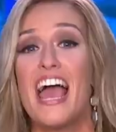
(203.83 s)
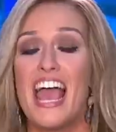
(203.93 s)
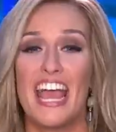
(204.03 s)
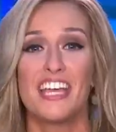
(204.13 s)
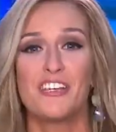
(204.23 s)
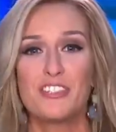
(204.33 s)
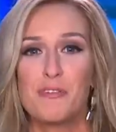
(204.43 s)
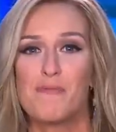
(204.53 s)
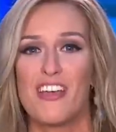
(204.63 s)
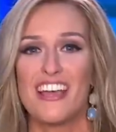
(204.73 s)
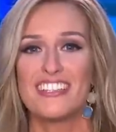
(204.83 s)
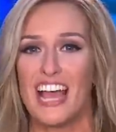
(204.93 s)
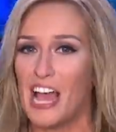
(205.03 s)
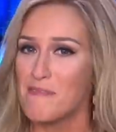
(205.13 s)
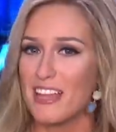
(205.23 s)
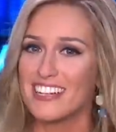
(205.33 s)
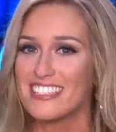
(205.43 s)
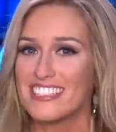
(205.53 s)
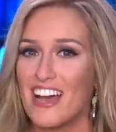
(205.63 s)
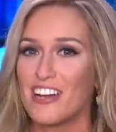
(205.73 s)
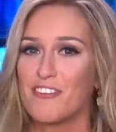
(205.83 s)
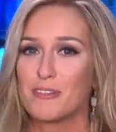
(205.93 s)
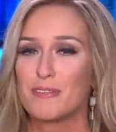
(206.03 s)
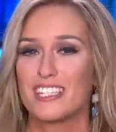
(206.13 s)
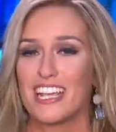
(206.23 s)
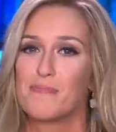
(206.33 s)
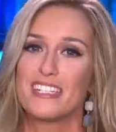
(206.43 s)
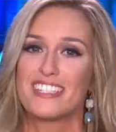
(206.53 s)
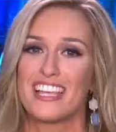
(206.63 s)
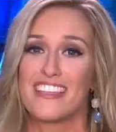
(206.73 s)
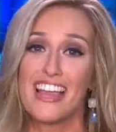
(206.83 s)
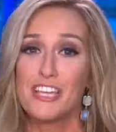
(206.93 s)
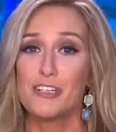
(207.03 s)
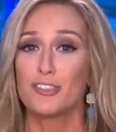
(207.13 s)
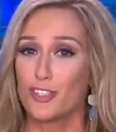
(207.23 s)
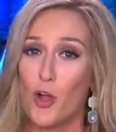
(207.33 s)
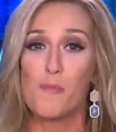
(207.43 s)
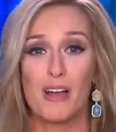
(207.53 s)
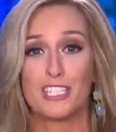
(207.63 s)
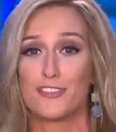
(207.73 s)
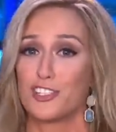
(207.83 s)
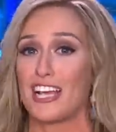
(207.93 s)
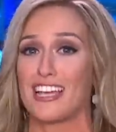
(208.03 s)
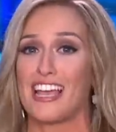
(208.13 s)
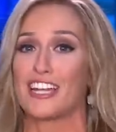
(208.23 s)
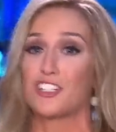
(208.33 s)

Hey YouTube fans, I'm Landon Dowdy from CNBC. Thank you so much for checking out our